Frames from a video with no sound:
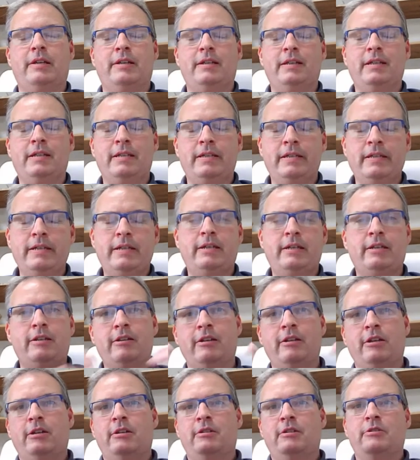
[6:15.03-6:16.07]
And
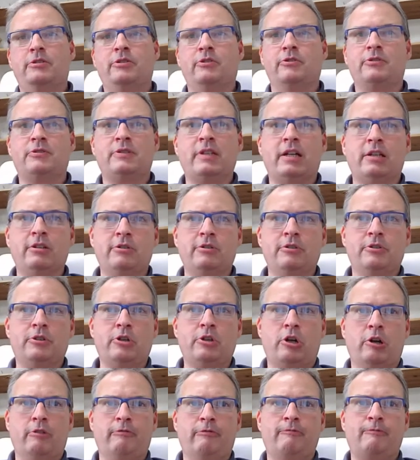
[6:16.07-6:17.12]
again, so sellers
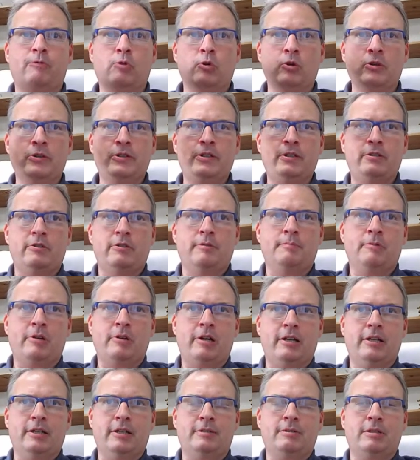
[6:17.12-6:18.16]
are forcing their
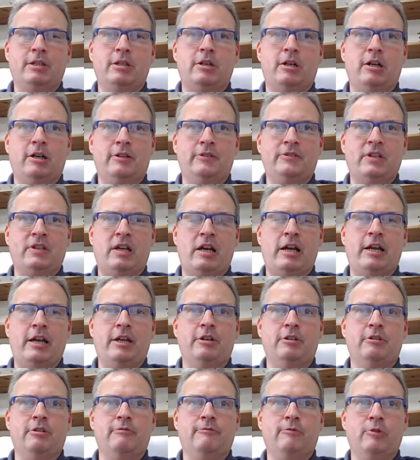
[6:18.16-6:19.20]
product costs
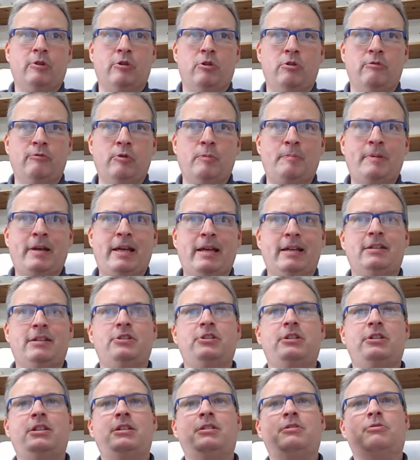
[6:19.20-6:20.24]
higher for over
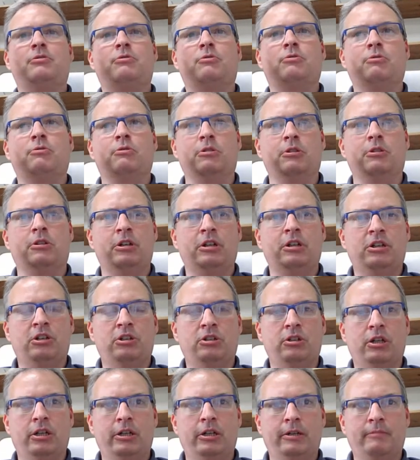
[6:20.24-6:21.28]
packaging or
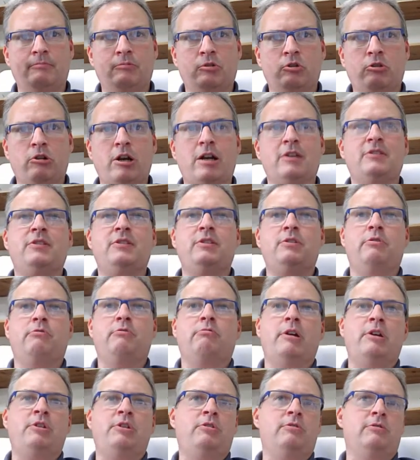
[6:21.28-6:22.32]
crossing
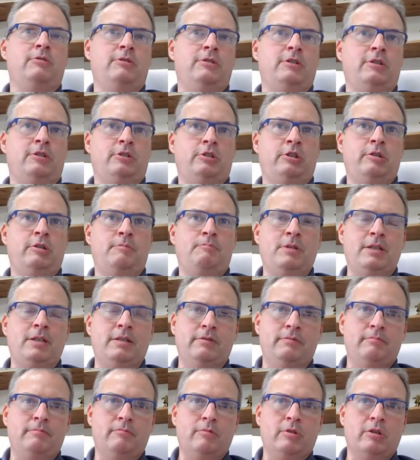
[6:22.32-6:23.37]
thresholds on
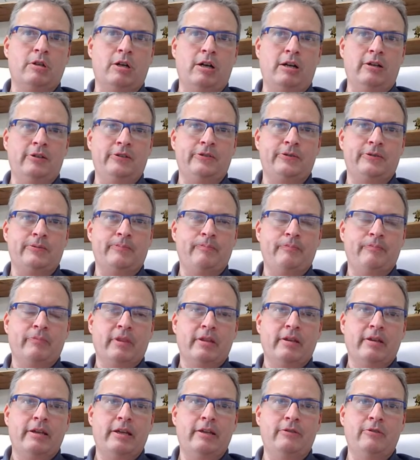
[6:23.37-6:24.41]
shipping costs.
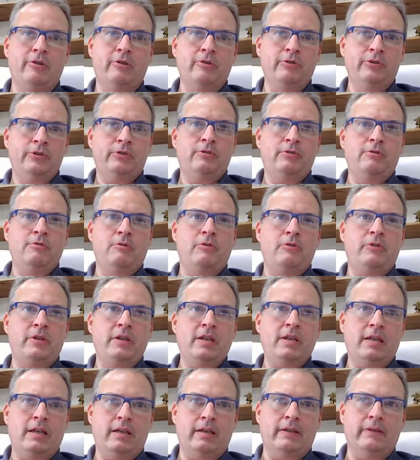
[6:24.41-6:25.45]
And those two
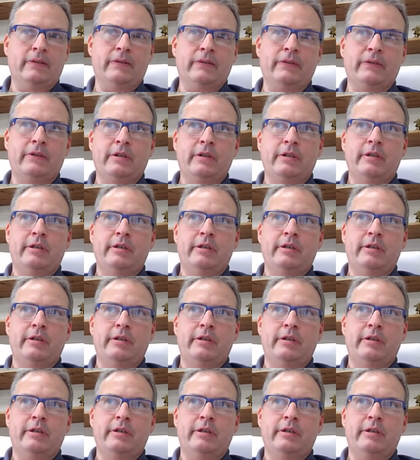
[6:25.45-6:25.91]
things